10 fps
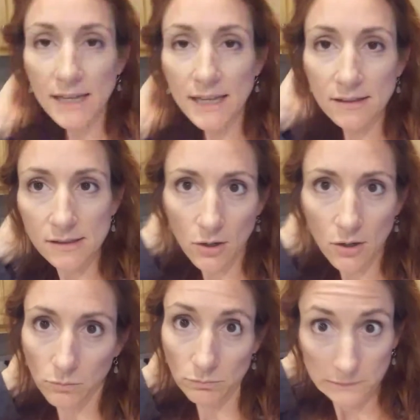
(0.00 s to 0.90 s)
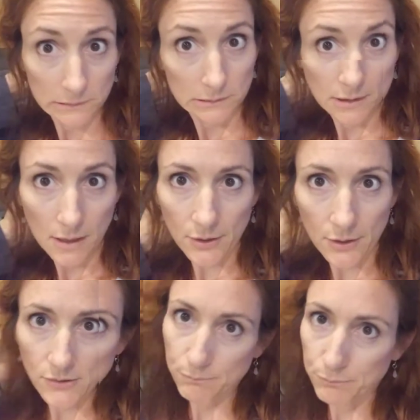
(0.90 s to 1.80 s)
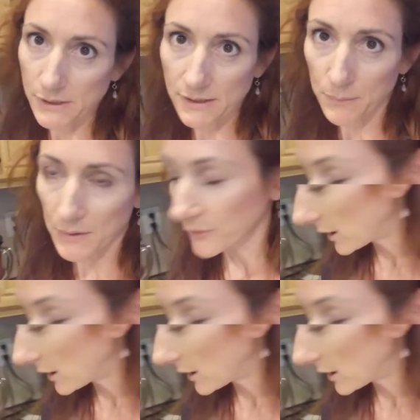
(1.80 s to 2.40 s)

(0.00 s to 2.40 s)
So there's just something for you to